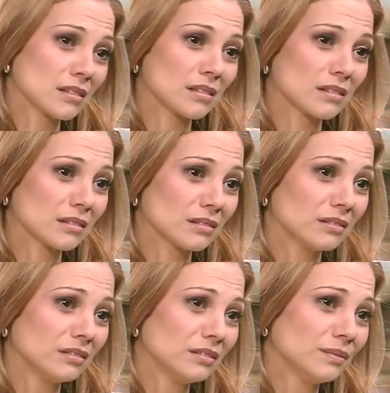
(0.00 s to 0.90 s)

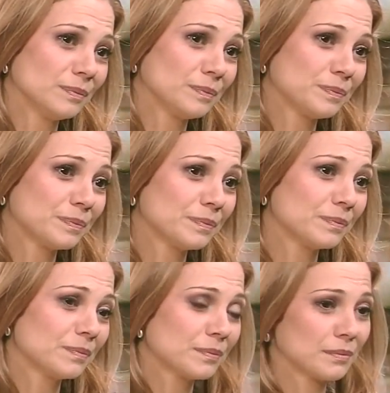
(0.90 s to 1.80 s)

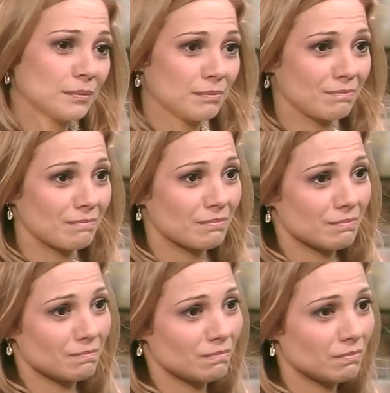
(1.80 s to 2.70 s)

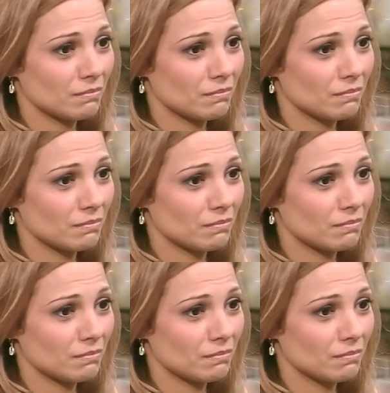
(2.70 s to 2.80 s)
No one is speaking in this clip.